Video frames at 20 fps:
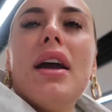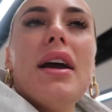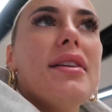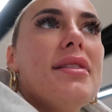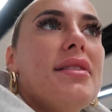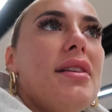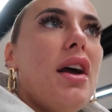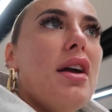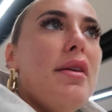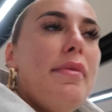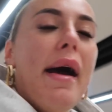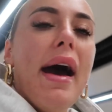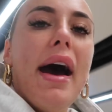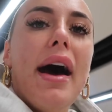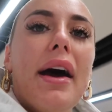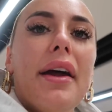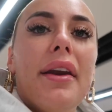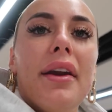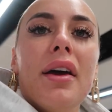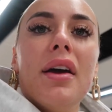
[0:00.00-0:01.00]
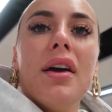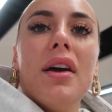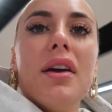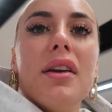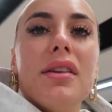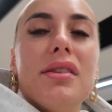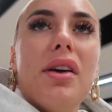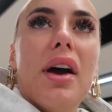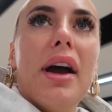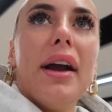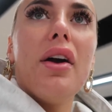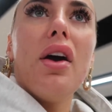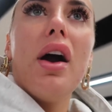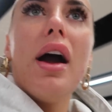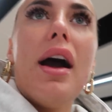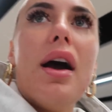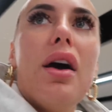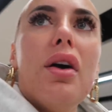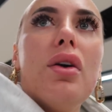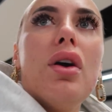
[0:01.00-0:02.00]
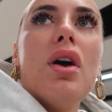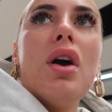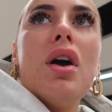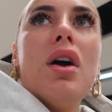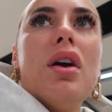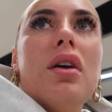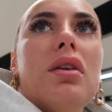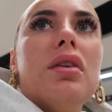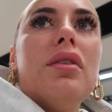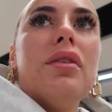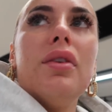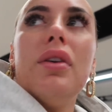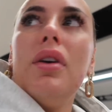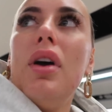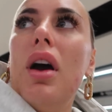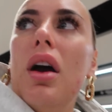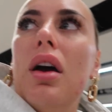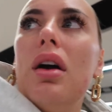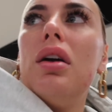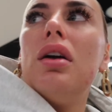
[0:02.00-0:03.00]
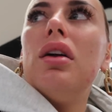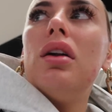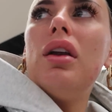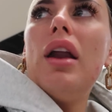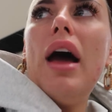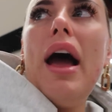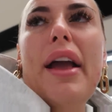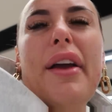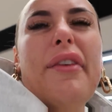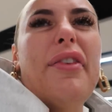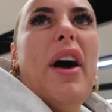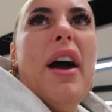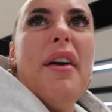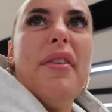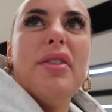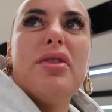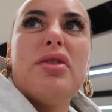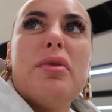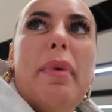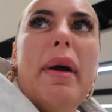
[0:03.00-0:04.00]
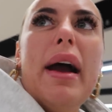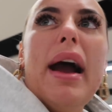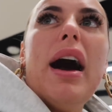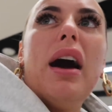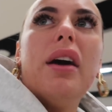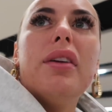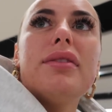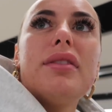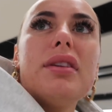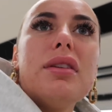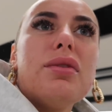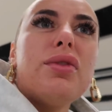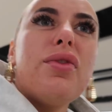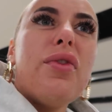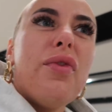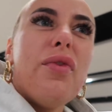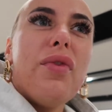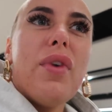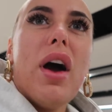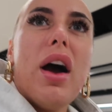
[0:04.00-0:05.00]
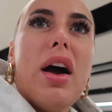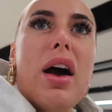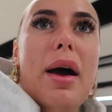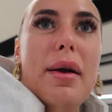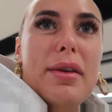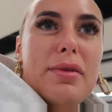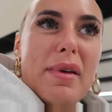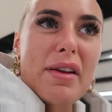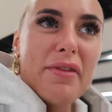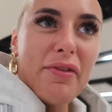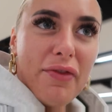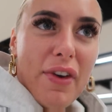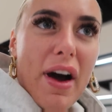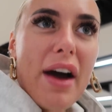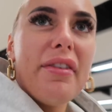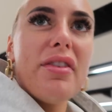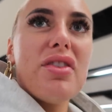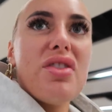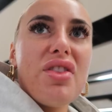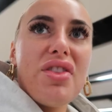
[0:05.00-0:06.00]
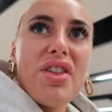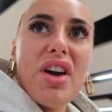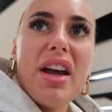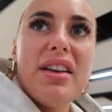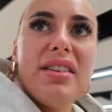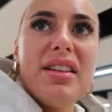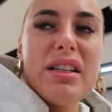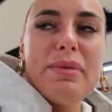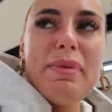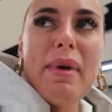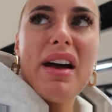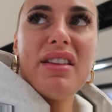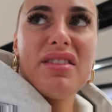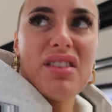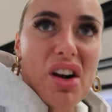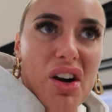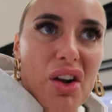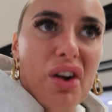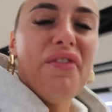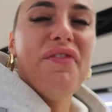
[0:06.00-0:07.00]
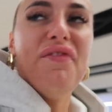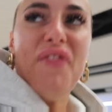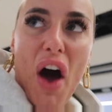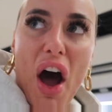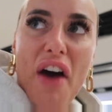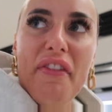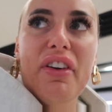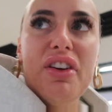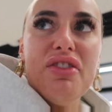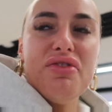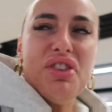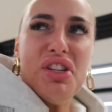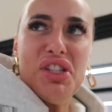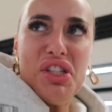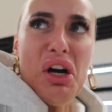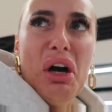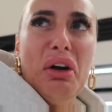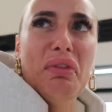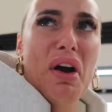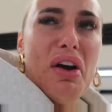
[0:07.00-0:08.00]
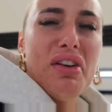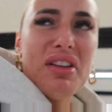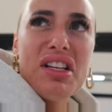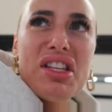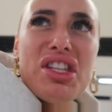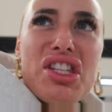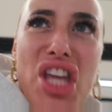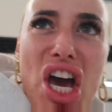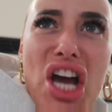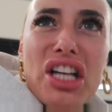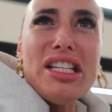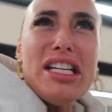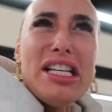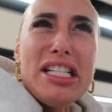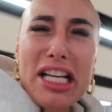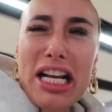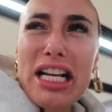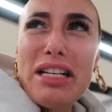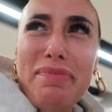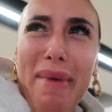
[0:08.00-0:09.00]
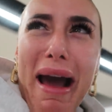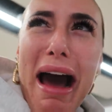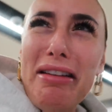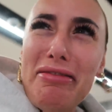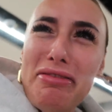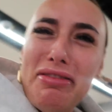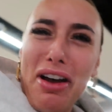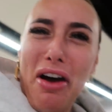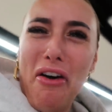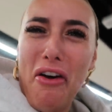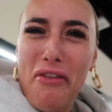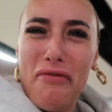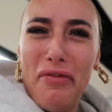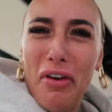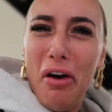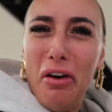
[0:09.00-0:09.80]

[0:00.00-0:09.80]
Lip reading: Yes, yeah, so bad. So I got out like £500. I spent £536 and I only got 500 euros. That's £36 that I've